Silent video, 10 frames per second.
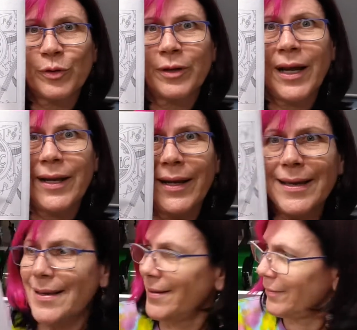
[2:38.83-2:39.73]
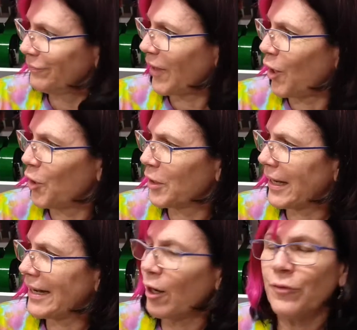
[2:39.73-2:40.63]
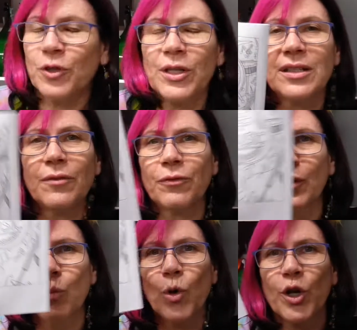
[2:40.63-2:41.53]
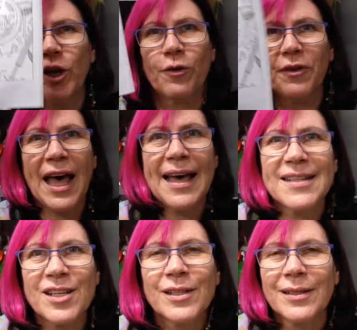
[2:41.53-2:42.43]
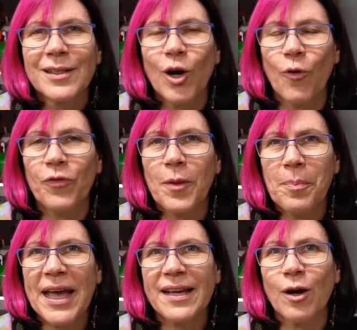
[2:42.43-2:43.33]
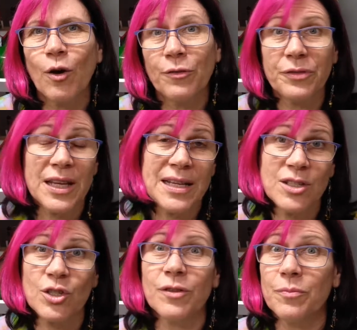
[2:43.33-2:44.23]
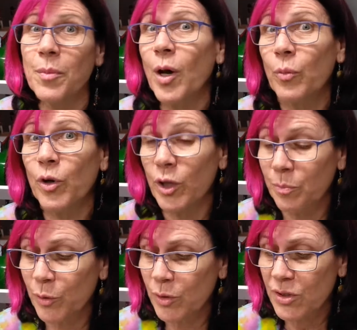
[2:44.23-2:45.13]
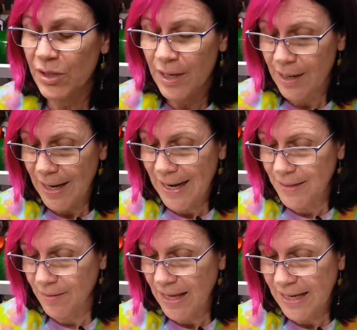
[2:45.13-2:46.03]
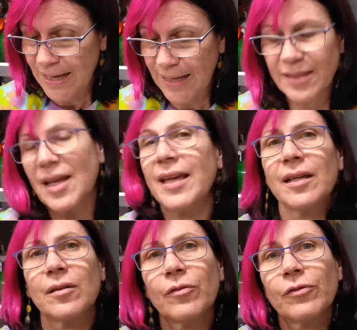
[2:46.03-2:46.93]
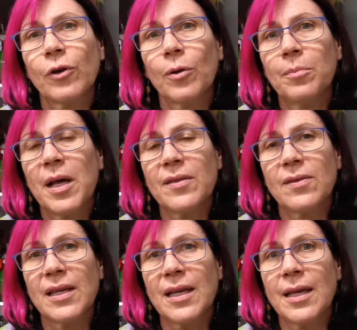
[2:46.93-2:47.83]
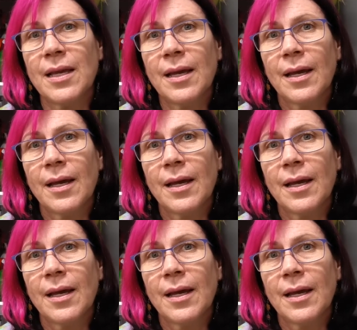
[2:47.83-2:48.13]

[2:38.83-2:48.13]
Pretty. Okay, I've got a different work of art on the back of each of my workbooks, and they are taken from the